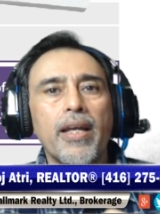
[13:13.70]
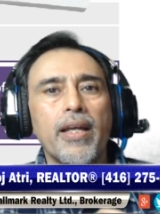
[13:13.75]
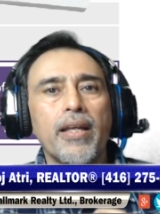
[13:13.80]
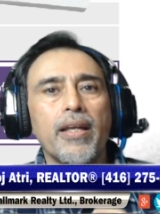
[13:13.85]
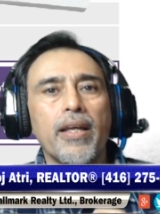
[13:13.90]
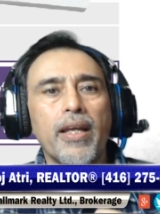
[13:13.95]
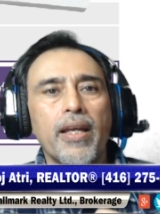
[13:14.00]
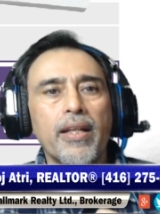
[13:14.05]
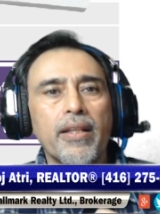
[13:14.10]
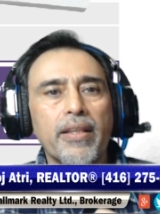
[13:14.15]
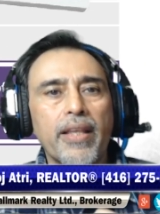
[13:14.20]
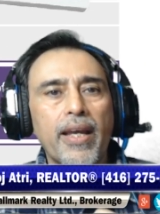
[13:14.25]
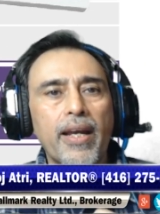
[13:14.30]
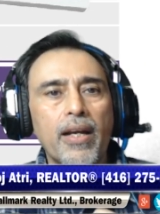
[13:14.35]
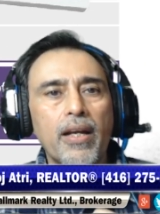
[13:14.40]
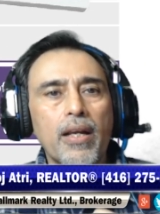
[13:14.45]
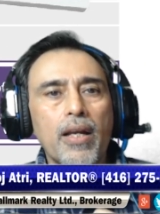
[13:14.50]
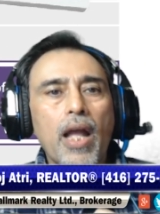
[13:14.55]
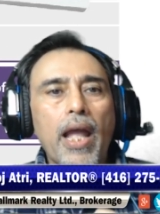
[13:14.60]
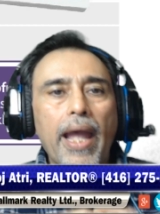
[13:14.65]
in
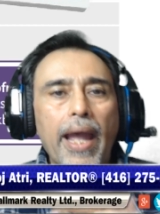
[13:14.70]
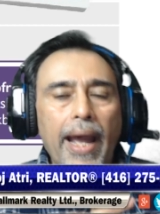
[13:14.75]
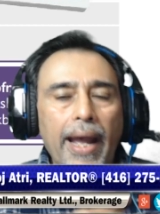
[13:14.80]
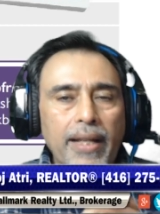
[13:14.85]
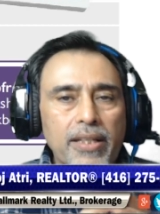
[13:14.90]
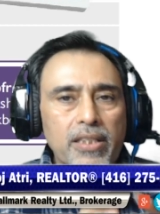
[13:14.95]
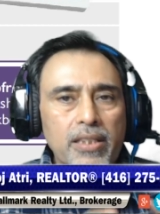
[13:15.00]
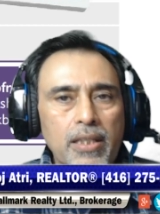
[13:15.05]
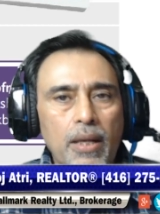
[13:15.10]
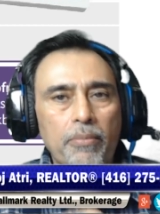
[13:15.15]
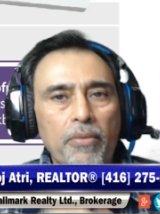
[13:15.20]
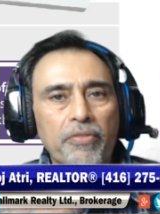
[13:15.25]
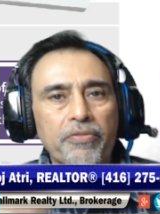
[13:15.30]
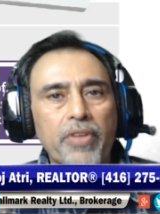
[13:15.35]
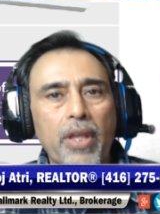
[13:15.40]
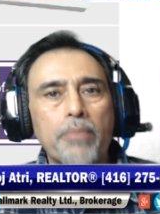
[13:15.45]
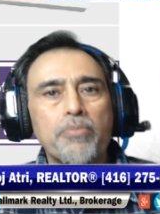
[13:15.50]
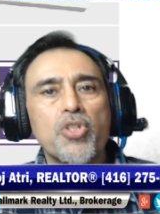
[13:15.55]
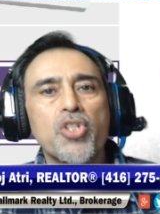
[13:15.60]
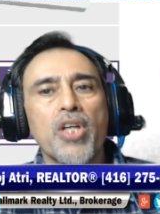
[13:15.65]
there, and some of
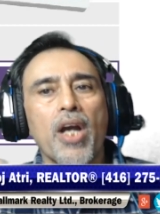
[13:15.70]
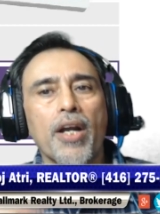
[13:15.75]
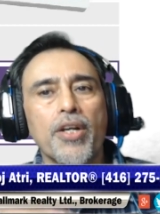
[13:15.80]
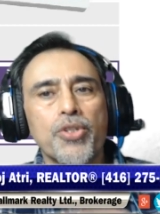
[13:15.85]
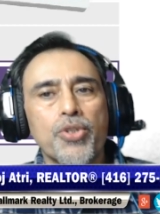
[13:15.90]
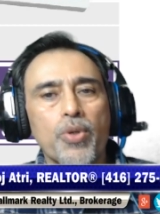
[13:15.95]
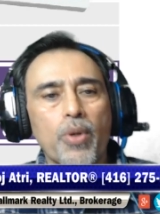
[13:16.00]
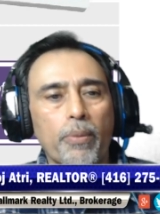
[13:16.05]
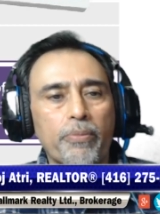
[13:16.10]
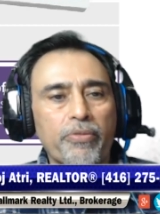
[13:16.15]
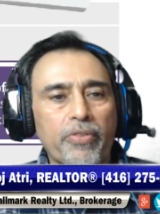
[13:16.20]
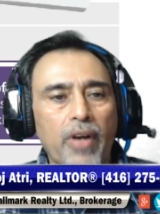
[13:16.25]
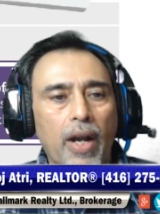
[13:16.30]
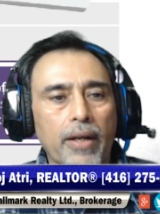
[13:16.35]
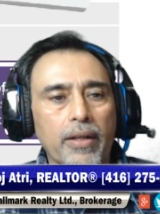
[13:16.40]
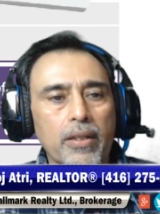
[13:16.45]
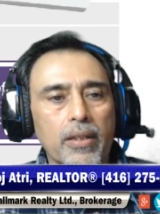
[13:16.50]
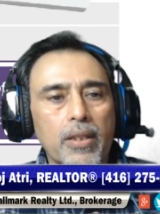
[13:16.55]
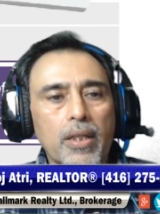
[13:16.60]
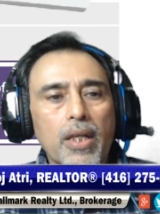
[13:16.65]
them charge you up front.